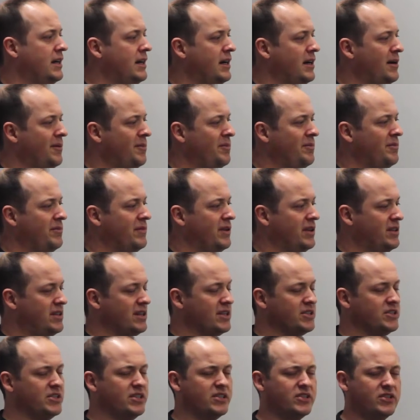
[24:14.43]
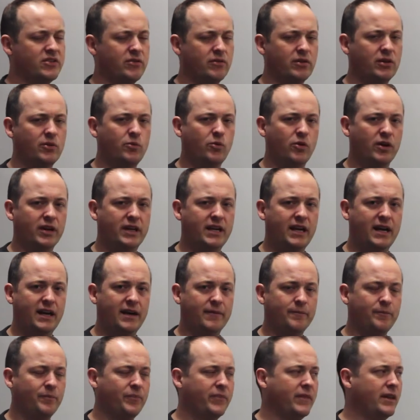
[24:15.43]
It doesn't necessarily
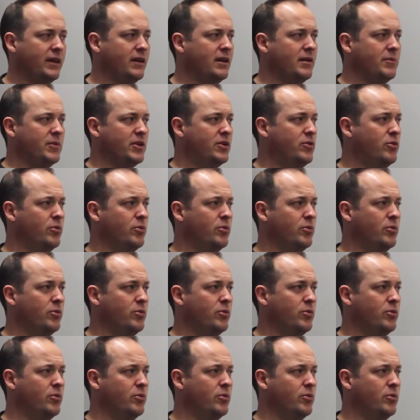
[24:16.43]
work out.